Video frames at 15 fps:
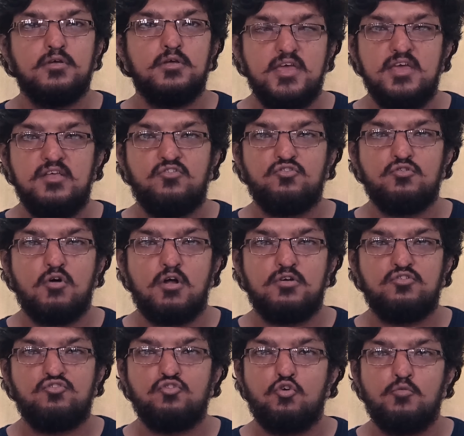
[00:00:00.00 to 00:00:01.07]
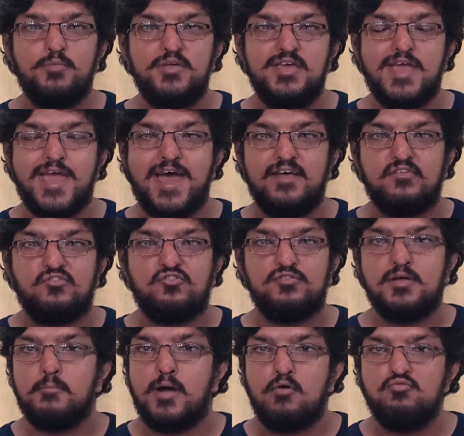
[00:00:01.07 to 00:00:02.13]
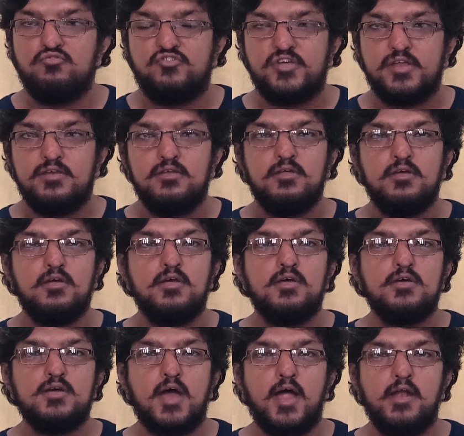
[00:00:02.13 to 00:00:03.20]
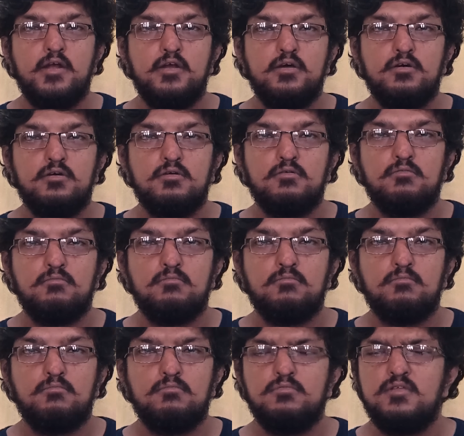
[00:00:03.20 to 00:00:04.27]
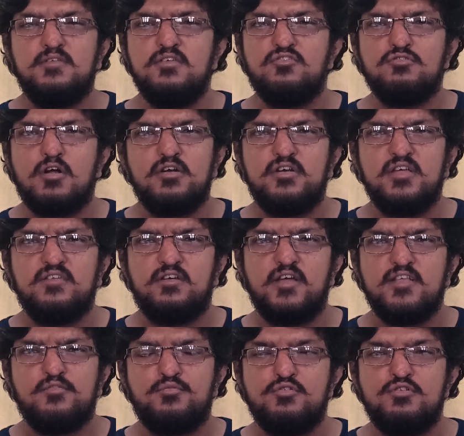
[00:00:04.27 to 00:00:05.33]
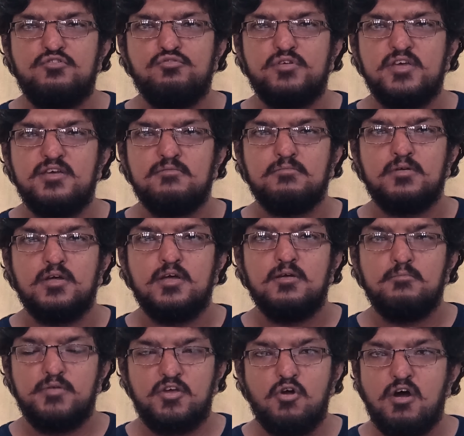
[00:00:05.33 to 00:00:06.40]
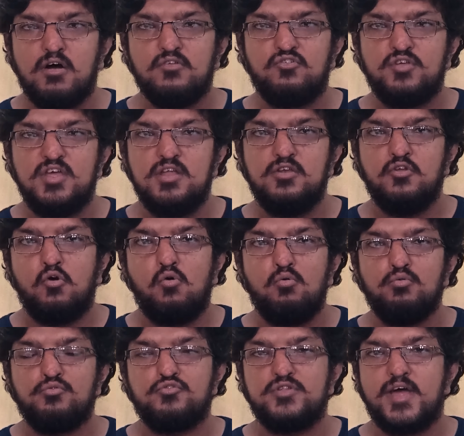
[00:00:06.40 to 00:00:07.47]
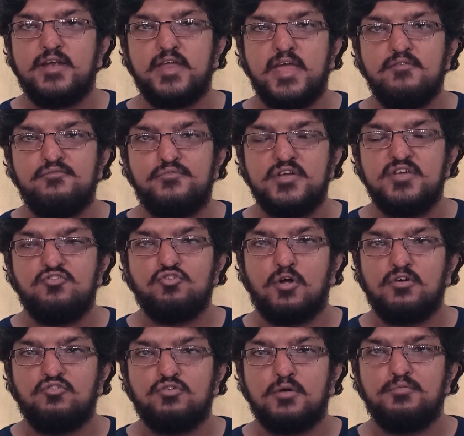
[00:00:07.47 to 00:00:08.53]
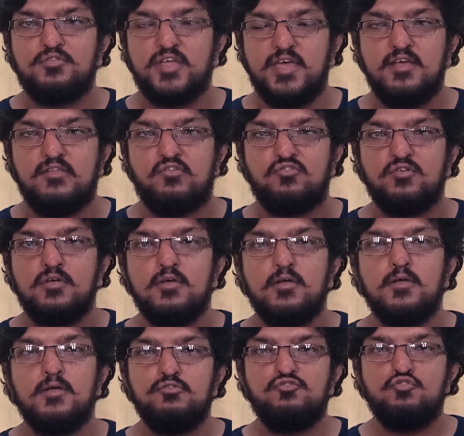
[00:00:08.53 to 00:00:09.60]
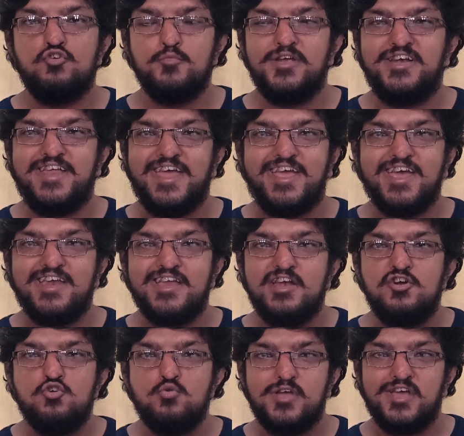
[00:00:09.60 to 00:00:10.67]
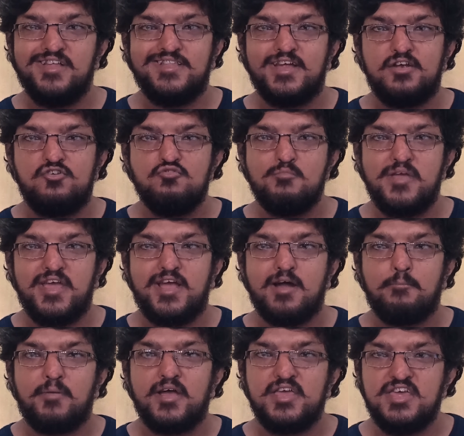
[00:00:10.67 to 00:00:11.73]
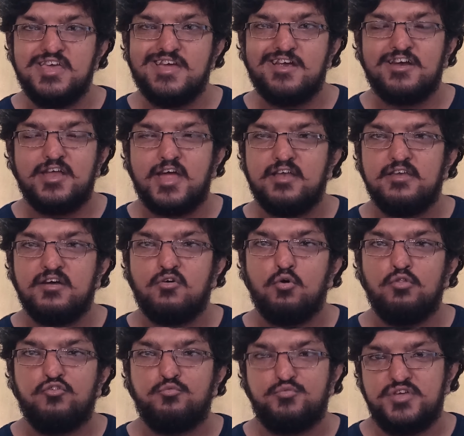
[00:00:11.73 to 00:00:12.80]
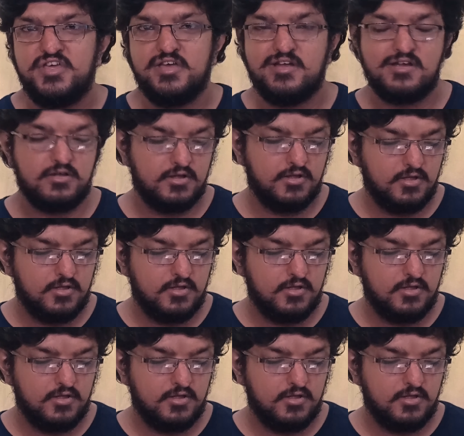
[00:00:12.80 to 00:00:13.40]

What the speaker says: He is not so big as the mountain, and this is not disgraceful to him, because he knows that every sorts of things should be taken in together to make up a year and a whole sphere.